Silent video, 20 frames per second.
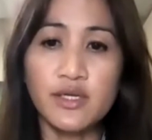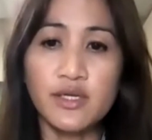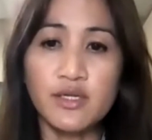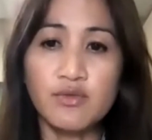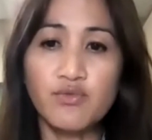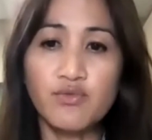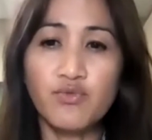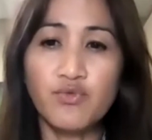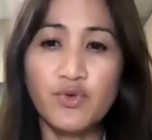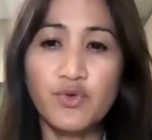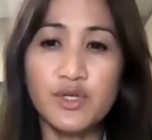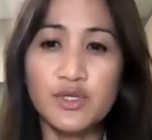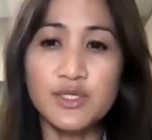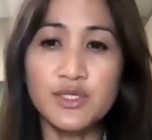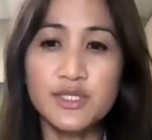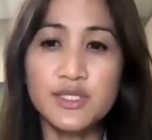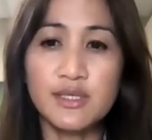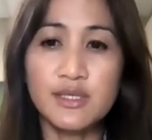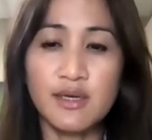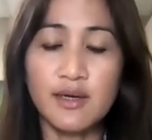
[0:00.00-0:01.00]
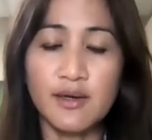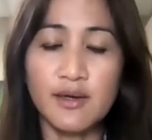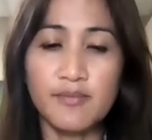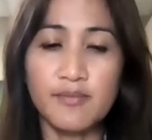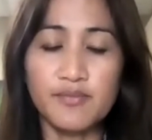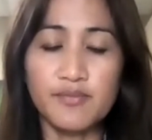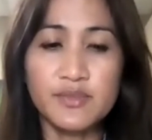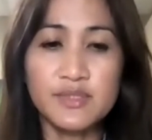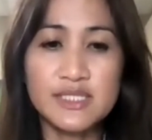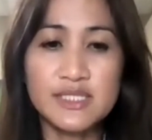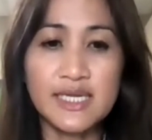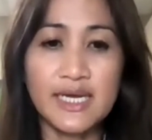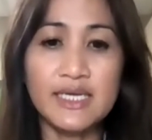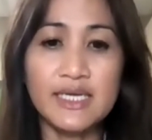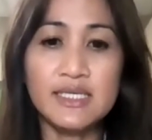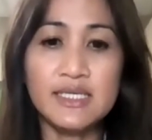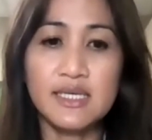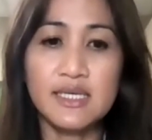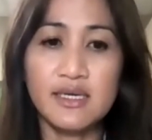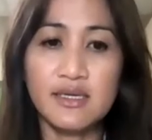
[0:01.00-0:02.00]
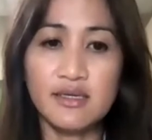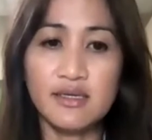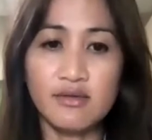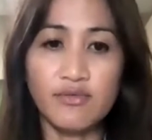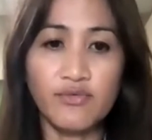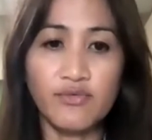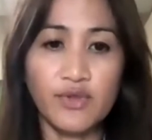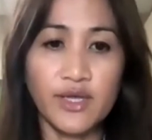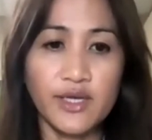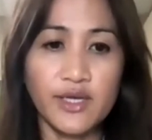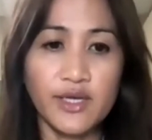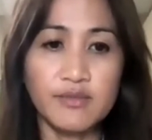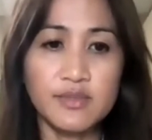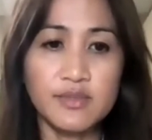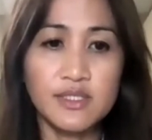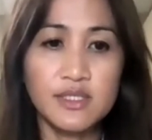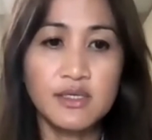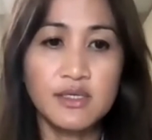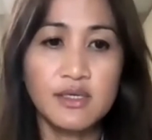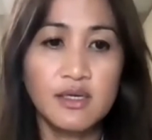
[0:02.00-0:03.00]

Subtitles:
It feels tight and inflamed.